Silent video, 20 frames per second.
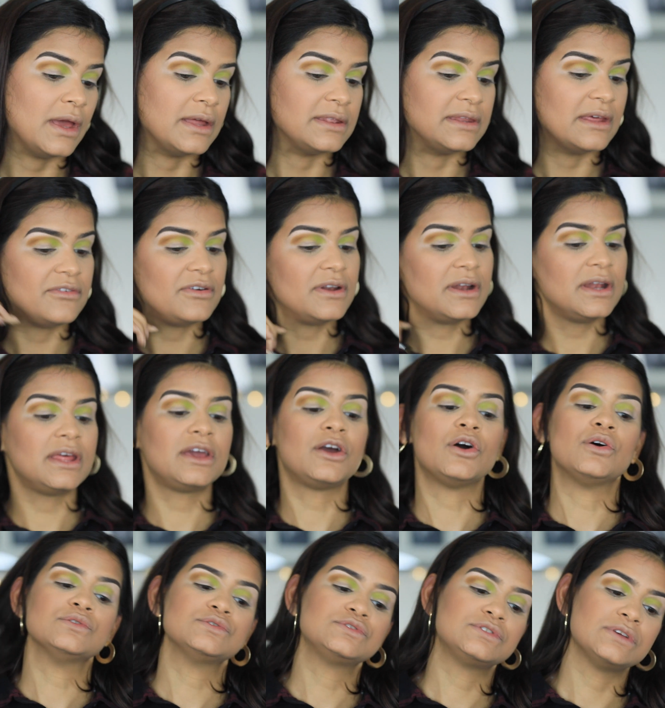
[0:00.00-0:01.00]
Yeah, definitely
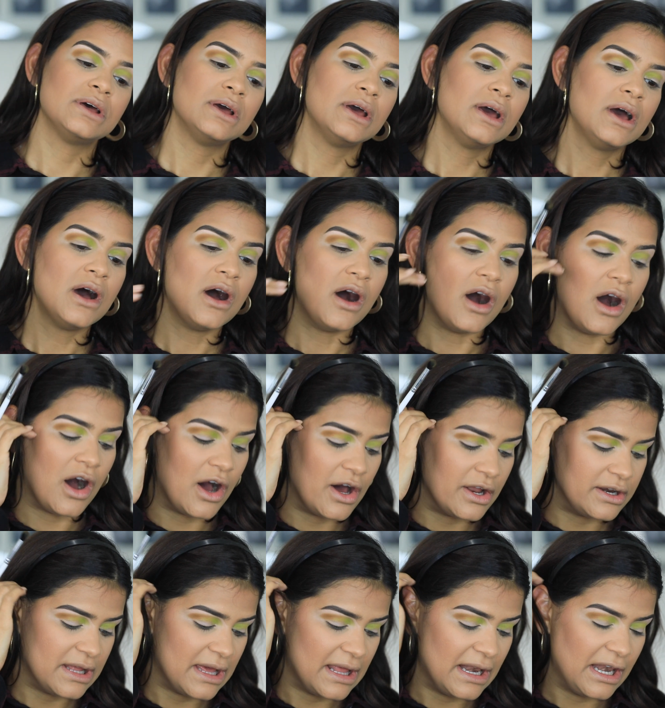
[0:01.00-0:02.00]
goes
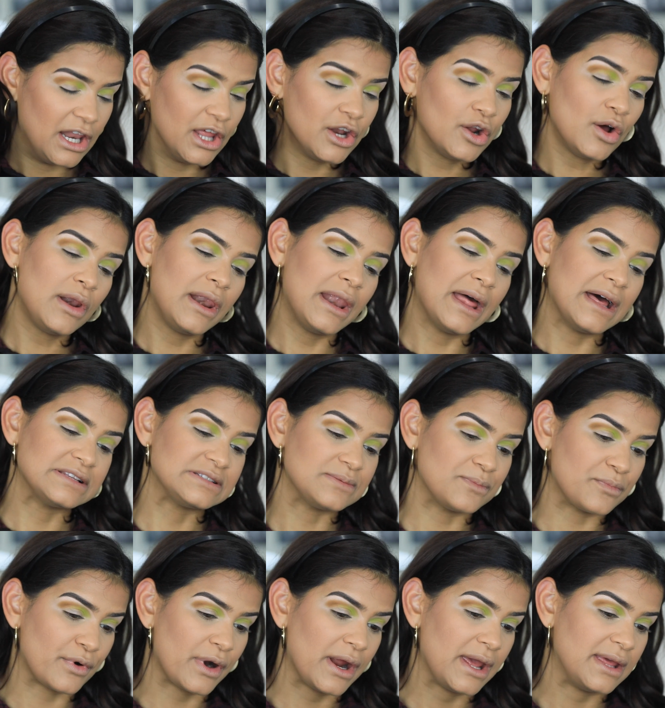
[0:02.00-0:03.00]
on a little less
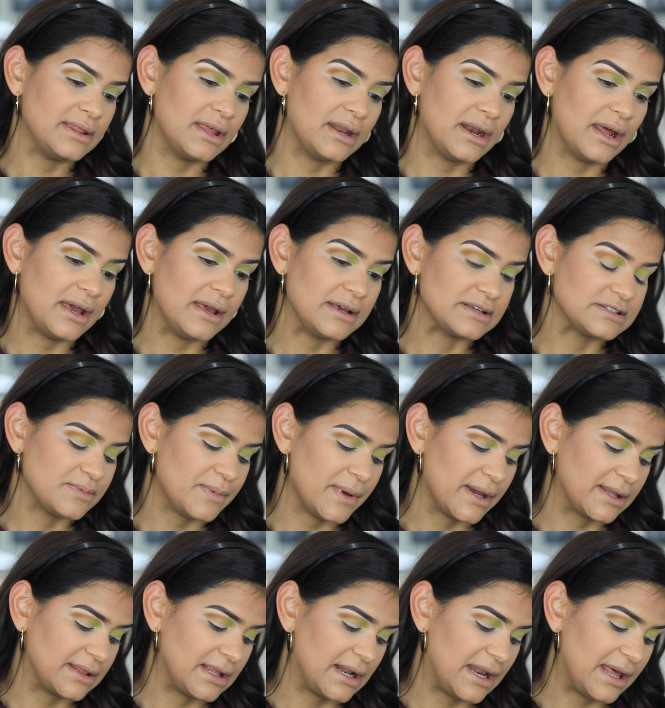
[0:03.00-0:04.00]
bright than I
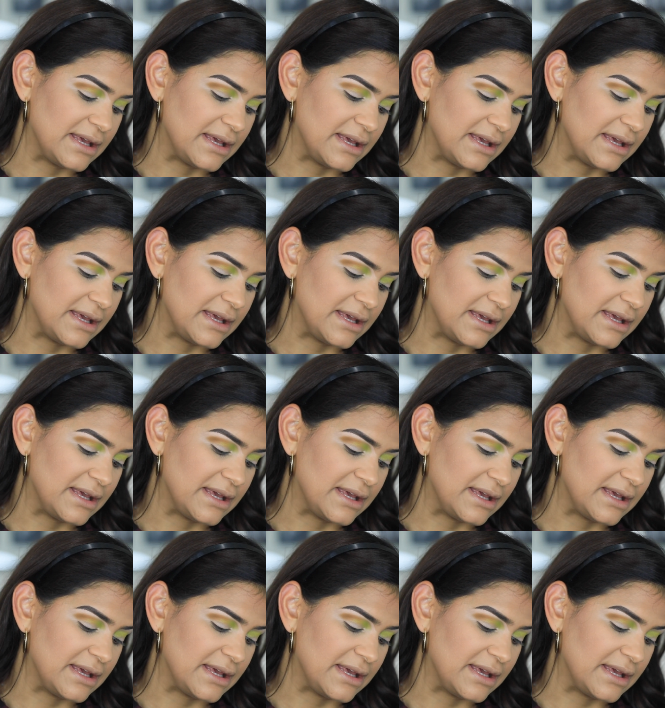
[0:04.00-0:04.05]
expected.